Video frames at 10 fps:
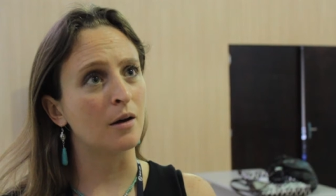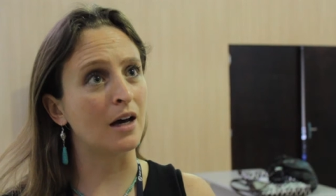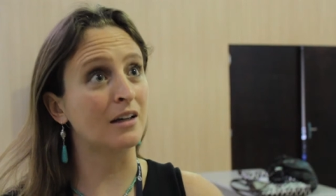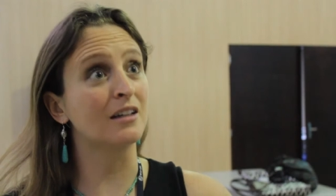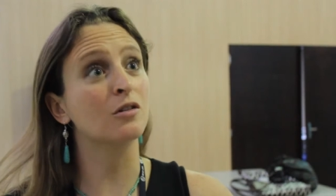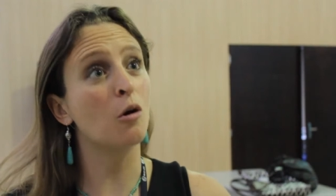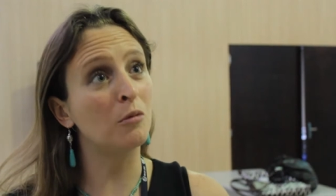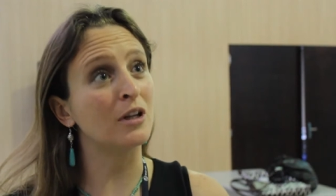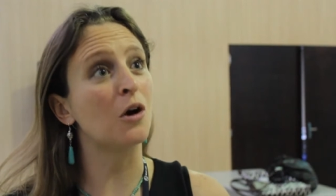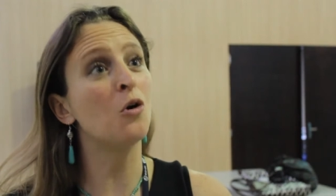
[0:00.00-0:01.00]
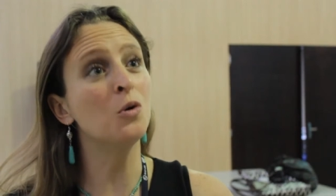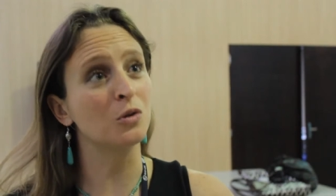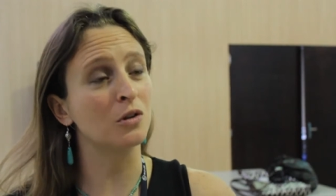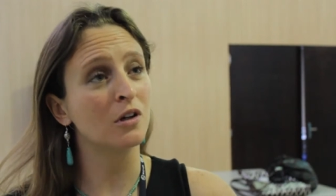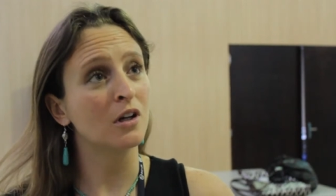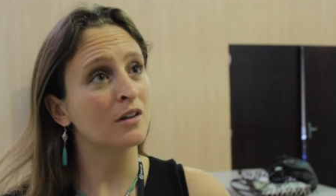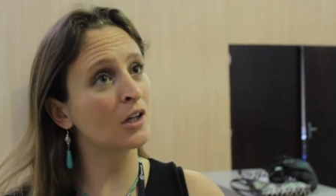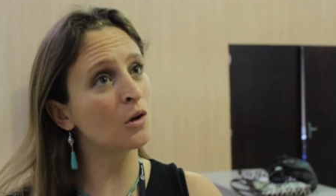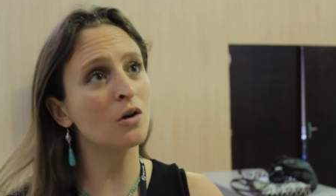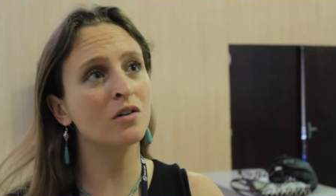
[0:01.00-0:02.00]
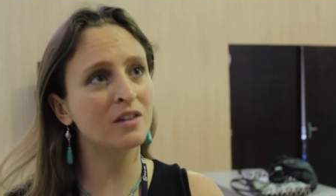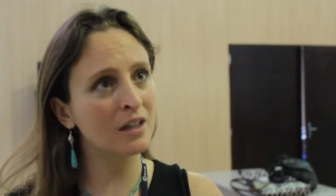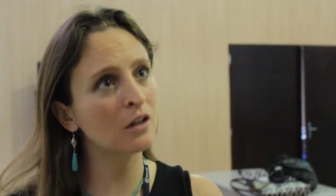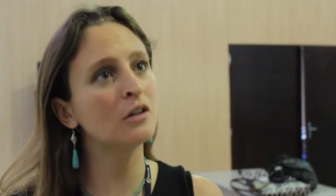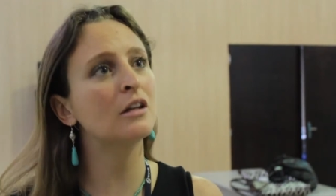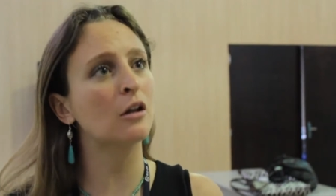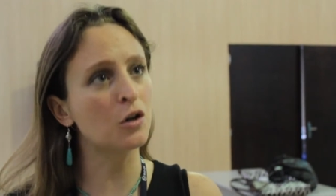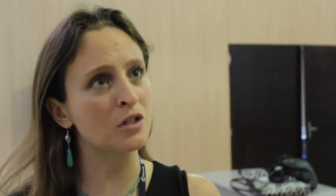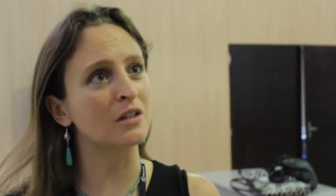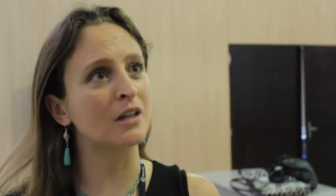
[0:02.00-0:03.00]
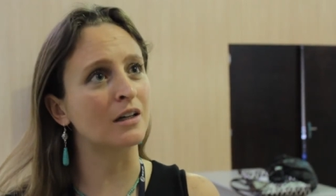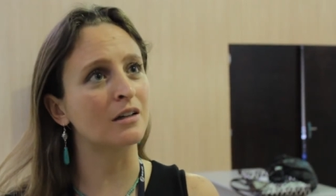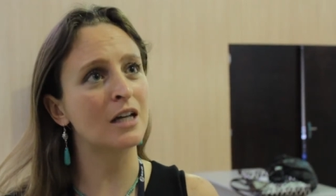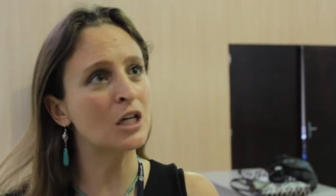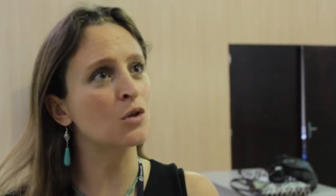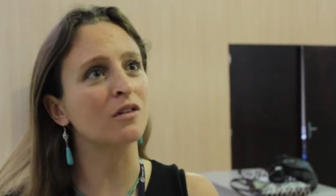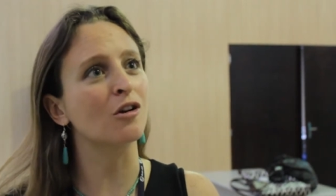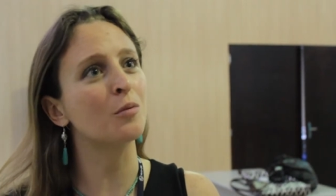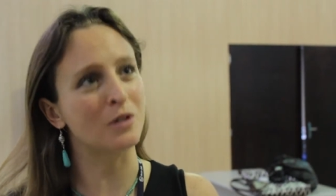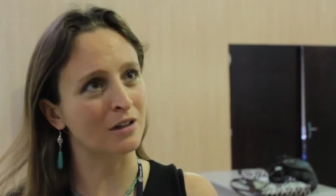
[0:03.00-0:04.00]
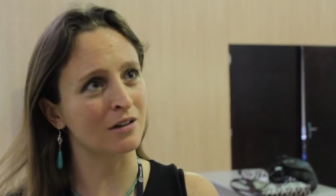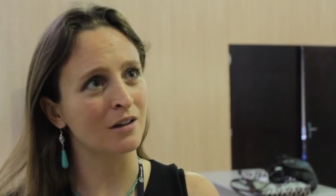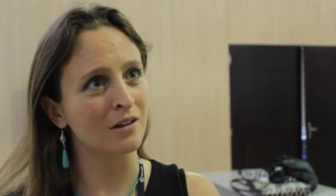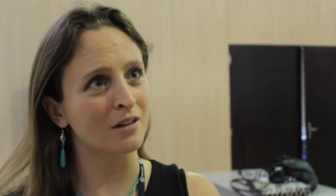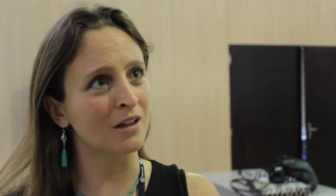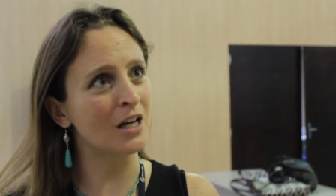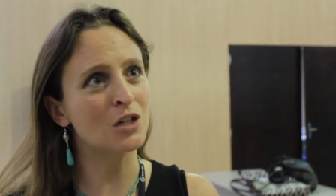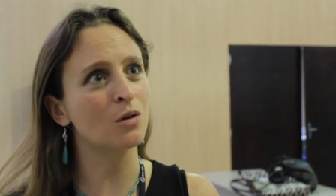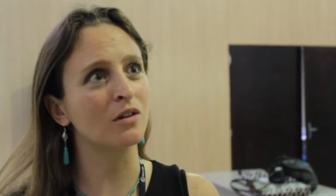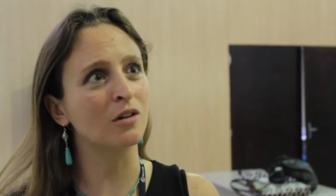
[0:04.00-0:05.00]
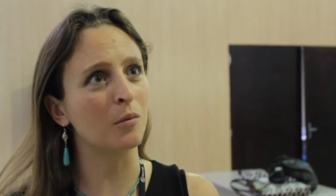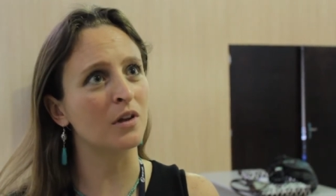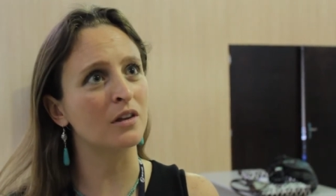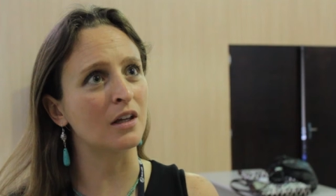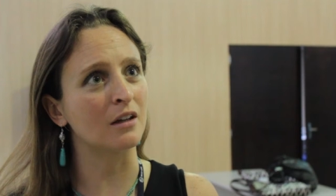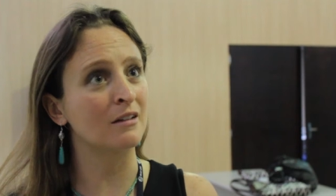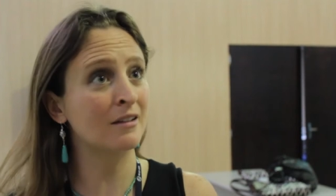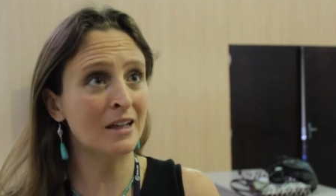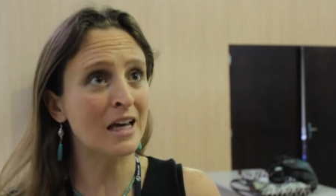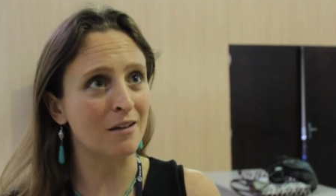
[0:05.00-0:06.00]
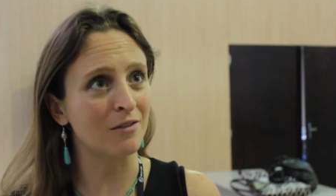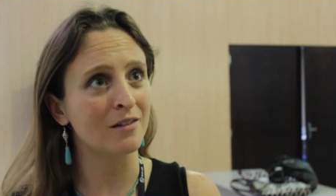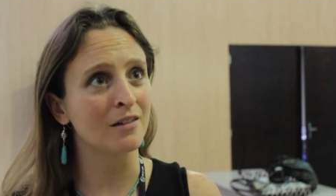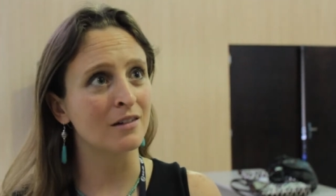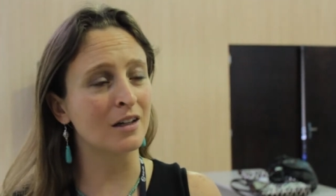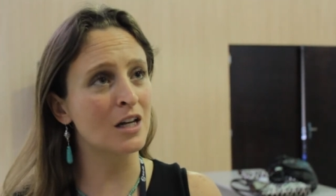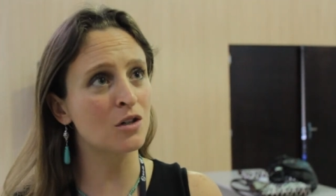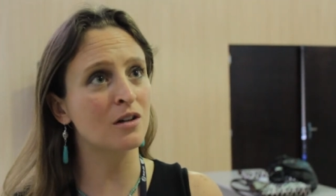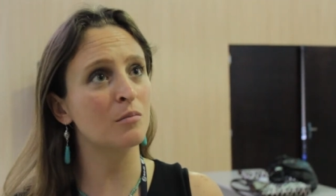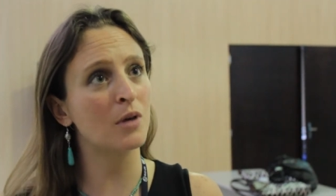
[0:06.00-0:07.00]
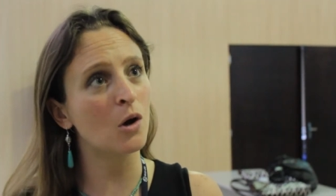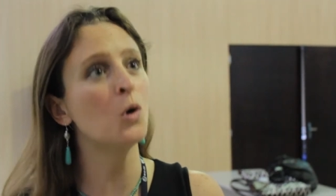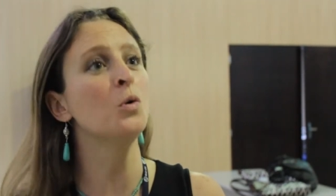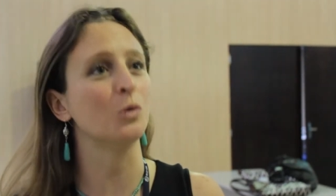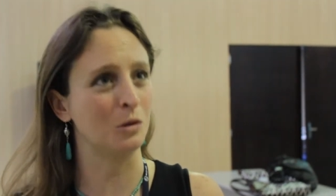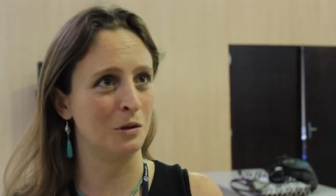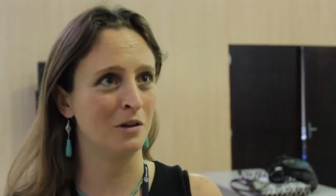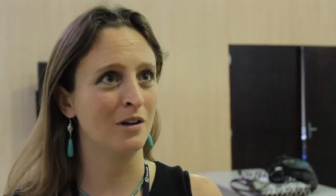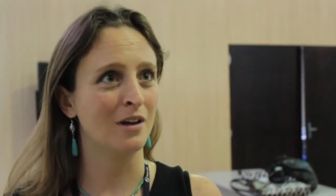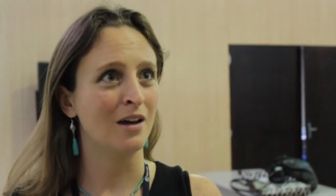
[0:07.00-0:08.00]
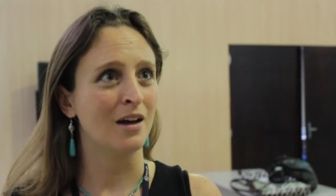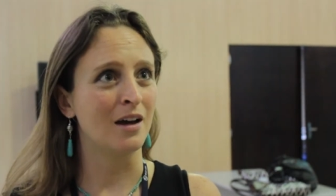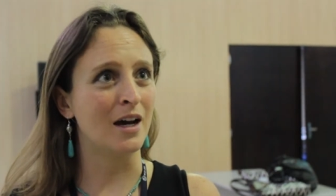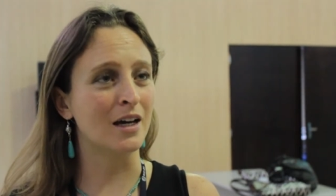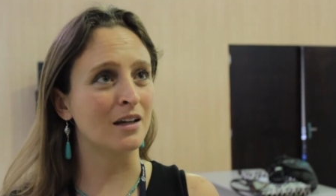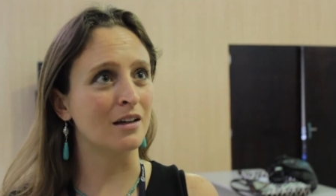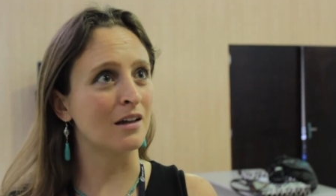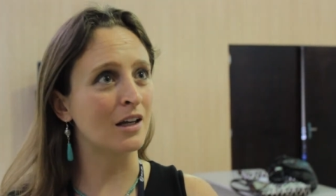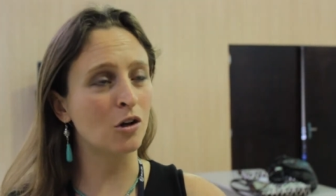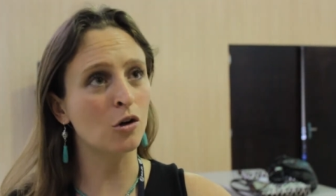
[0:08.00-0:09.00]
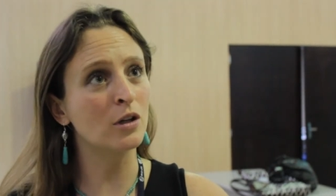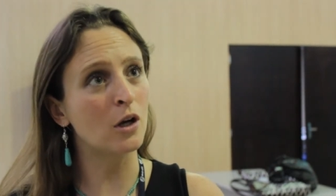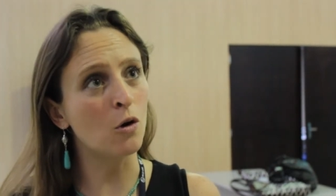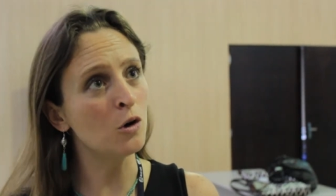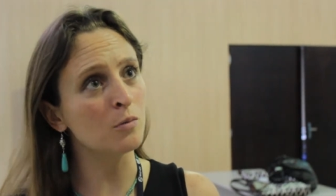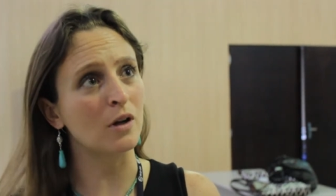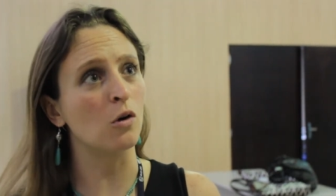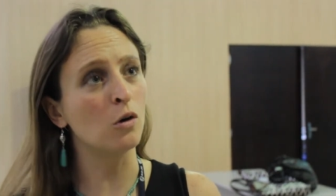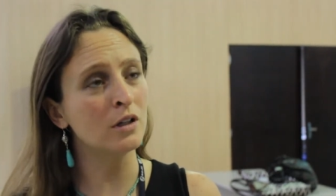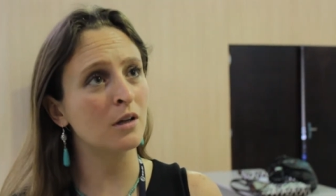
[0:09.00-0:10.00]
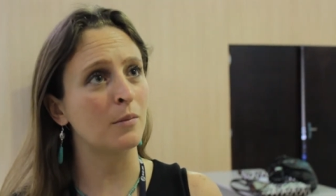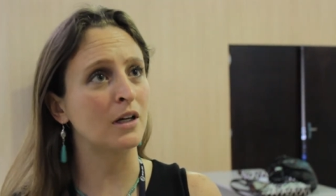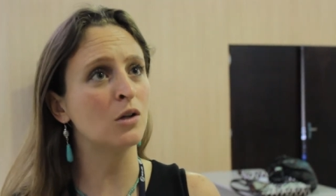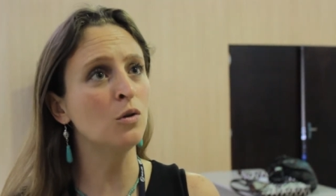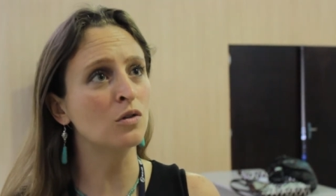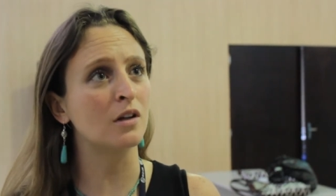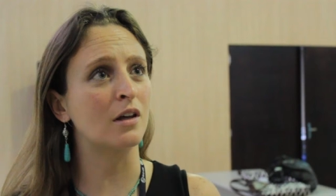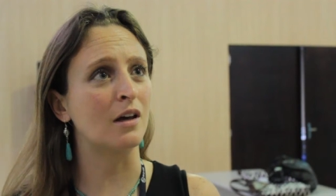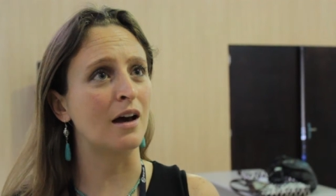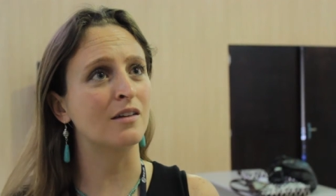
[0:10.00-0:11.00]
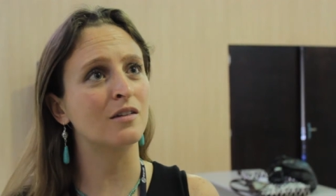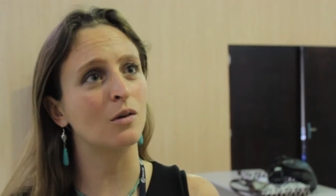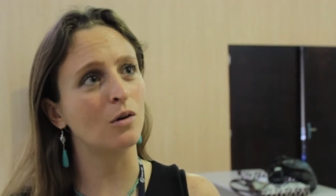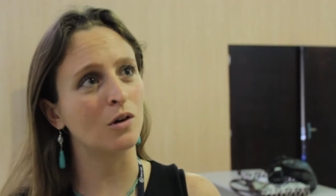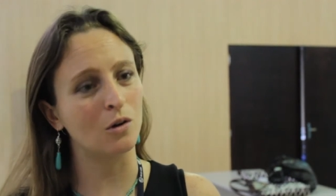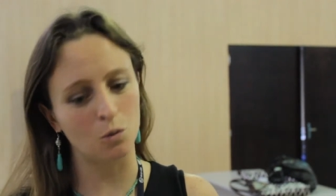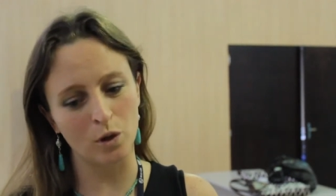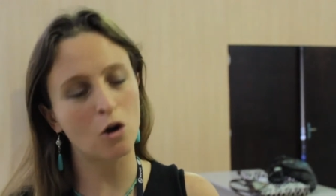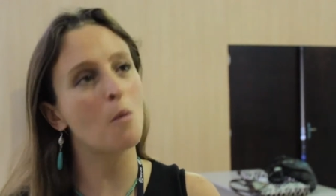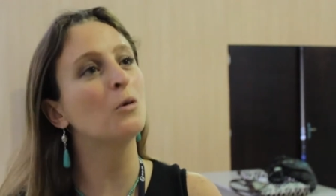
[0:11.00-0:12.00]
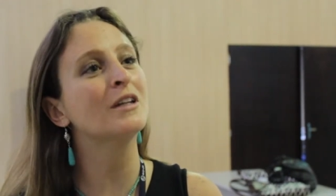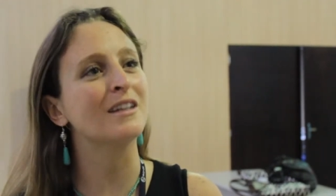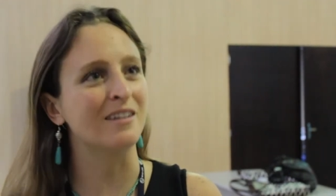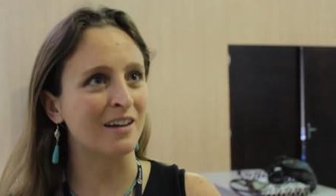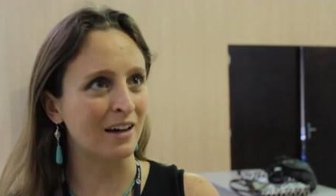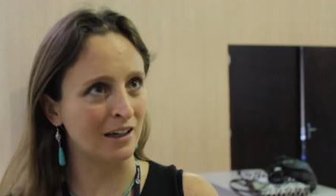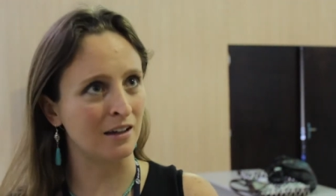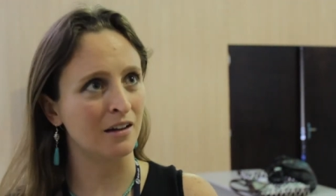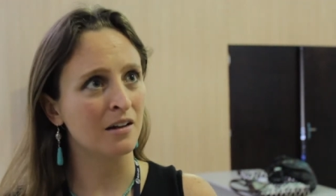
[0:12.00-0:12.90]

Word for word: and it's commonly owned, then you're still in the logic that nature is an object, that nature is something that is a slave, that nature can be owned. And, and not only owned, but only but used uh, as we commonly decide.